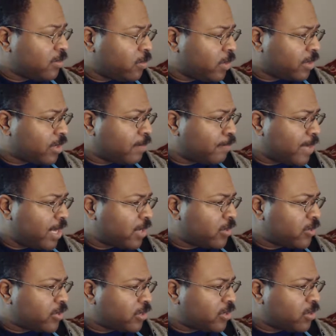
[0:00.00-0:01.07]
with the
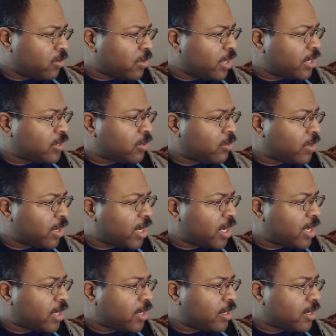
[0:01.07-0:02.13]
Bengals in 2020.